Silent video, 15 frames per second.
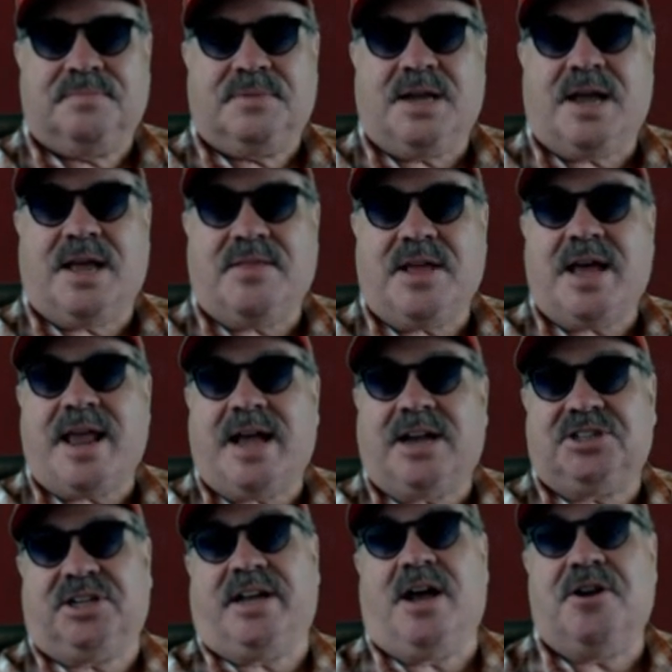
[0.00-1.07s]
And that
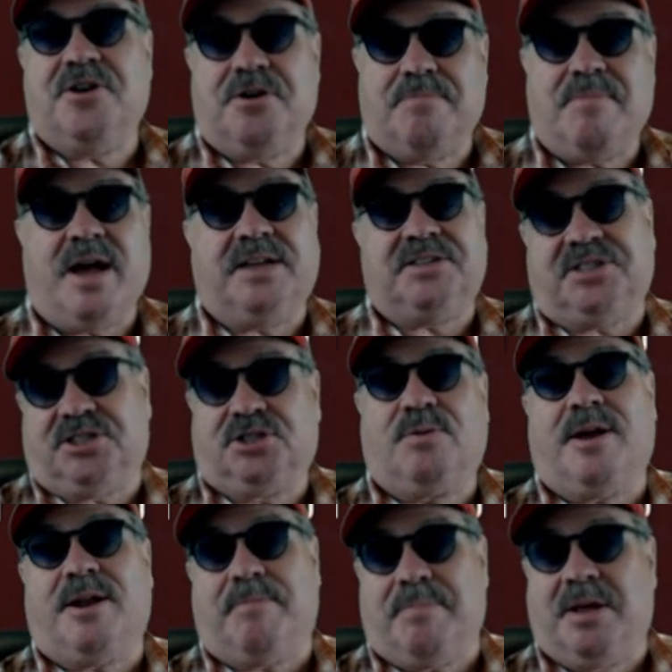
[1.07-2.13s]
actually undermines its
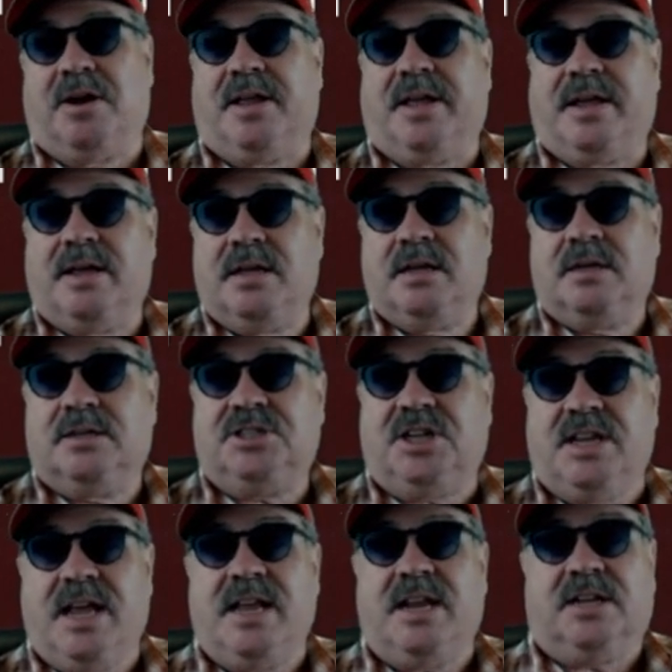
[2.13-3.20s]
credibility.
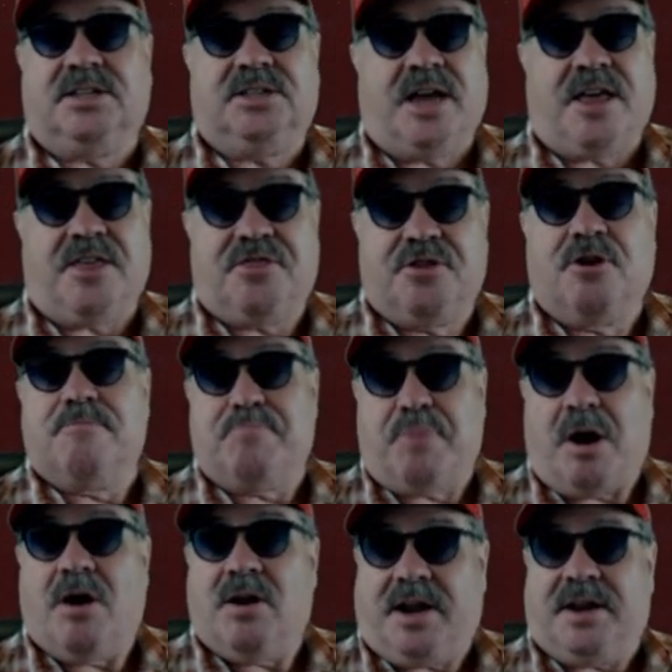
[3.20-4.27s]
She needed a third
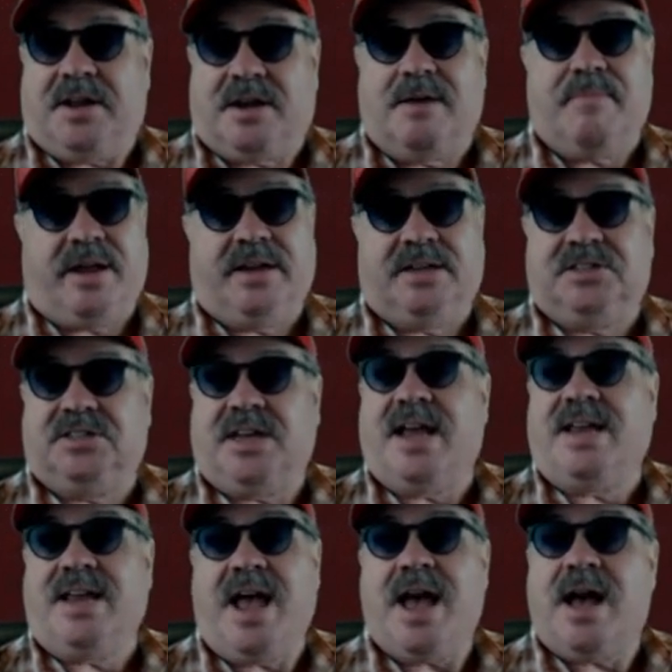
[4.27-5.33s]
party to come in and say,
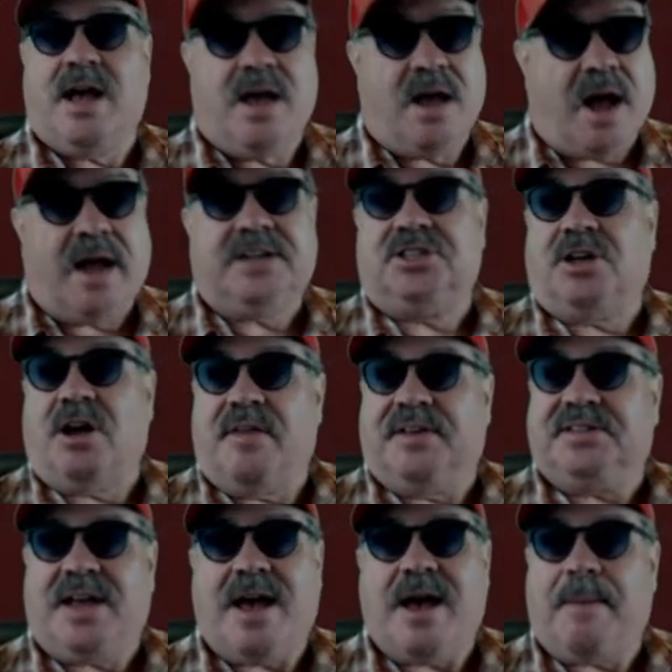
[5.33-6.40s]
yeah, I saw
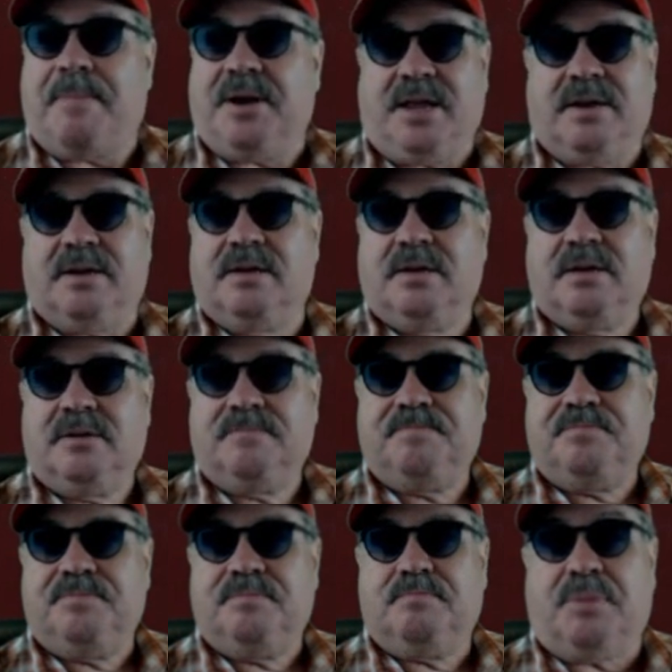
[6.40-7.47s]
this happening.
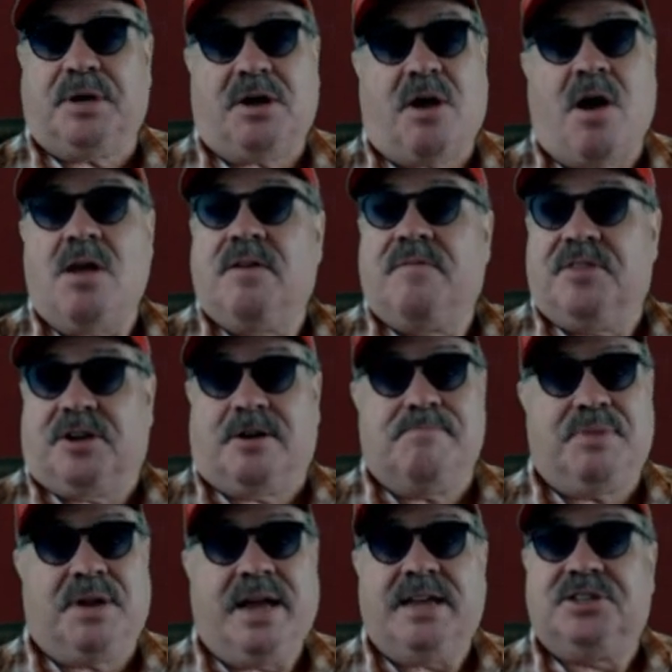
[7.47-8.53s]
But all of the
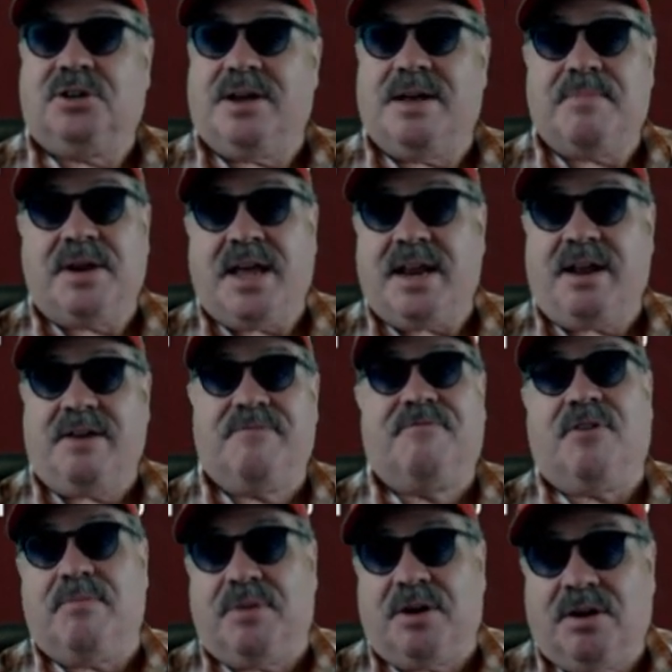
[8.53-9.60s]
complaints are emanating
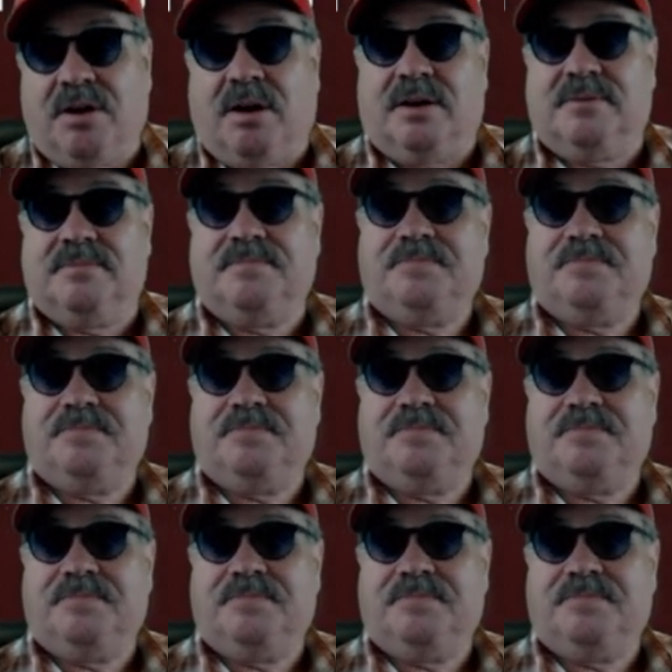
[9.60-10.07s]
from her.